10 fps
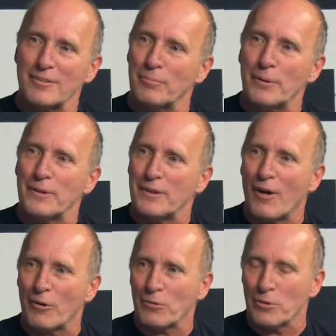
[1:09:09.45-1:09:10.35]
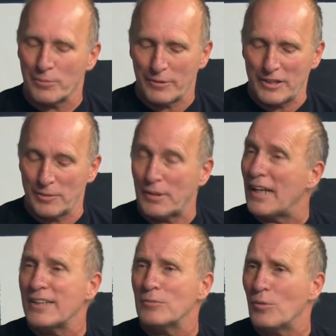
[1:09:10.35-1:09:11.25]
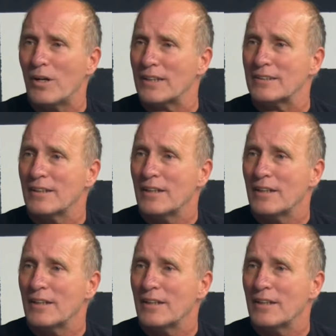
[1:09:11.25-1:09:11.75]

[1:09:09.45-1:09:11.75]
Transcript: They're $1 billion corporation, but I didn't want it.